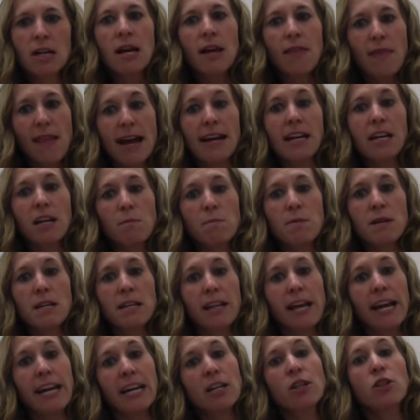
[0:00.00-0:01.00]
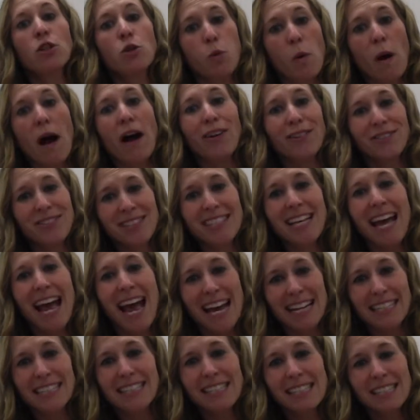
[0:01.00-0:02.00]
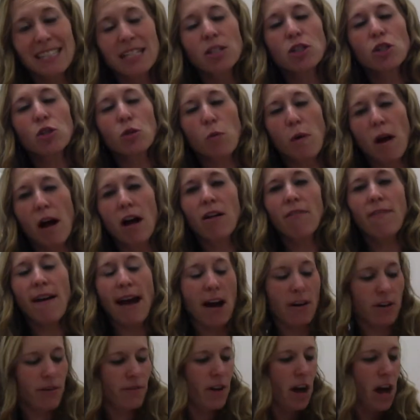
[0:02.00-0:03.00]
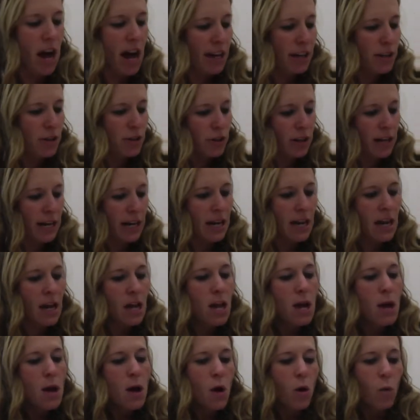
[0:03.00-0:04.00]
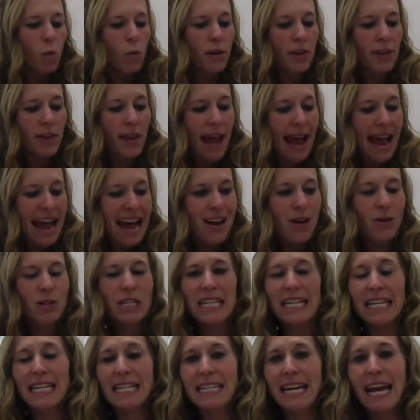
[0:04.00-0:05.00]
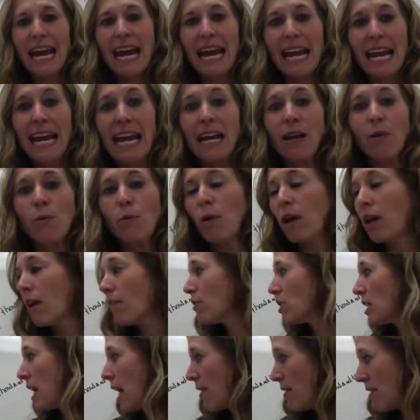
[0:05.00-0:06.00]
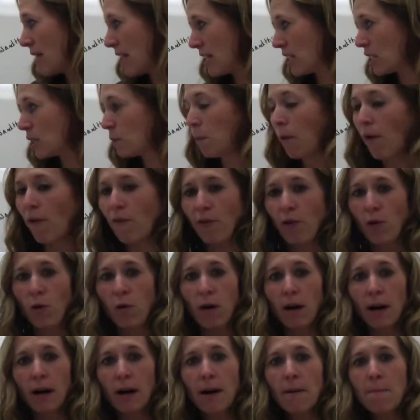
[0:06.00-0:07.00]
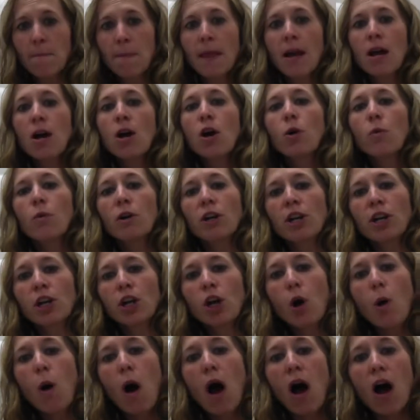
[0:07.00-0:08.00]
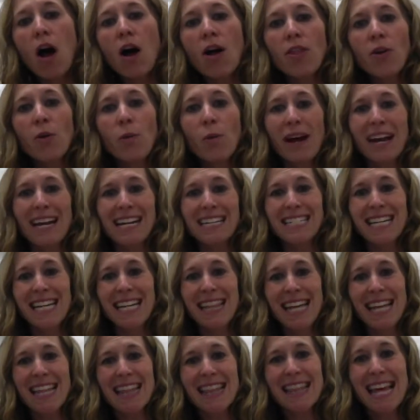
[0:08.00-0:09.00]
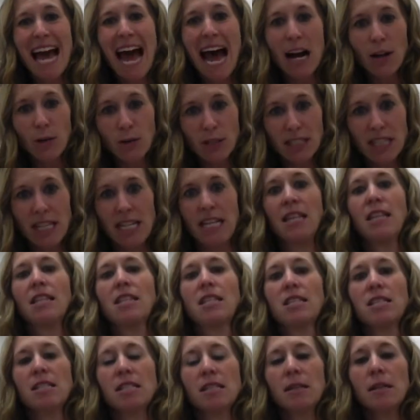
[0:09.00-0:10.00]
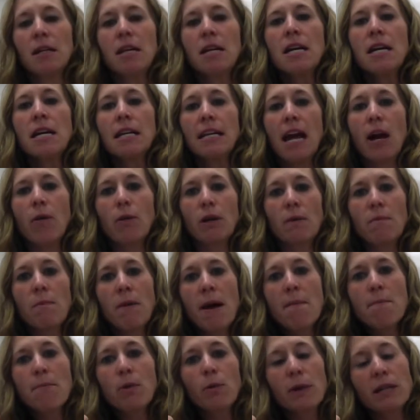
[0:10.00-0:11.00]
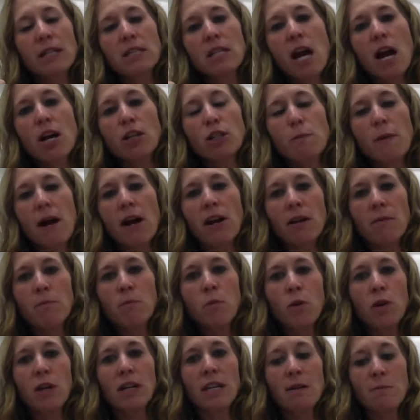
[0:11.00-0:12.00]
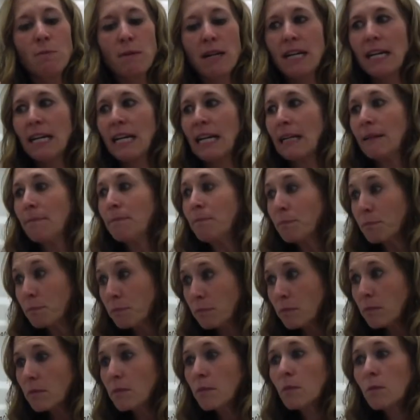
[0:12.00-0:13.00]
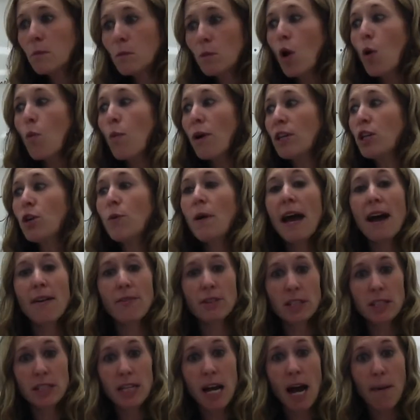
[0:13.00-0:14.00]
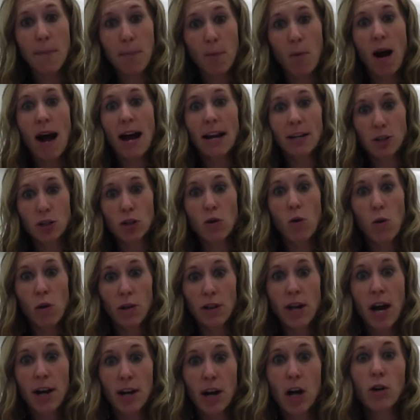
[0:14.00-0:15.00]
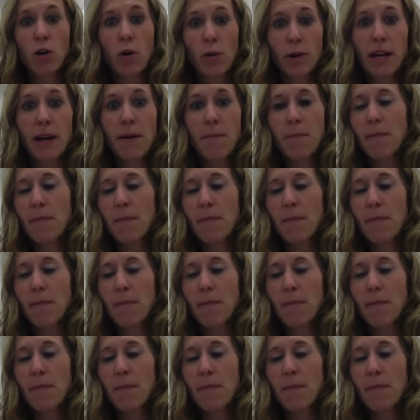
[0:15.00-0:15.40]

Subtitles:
That could be like 12 cents, 12 out of 100. Well, now, today, we've done this before. We're going to go all the way to the thousandths. Now, remember, we talked about in morning meeting, when you have a stopwatch. Hold on, I'll go get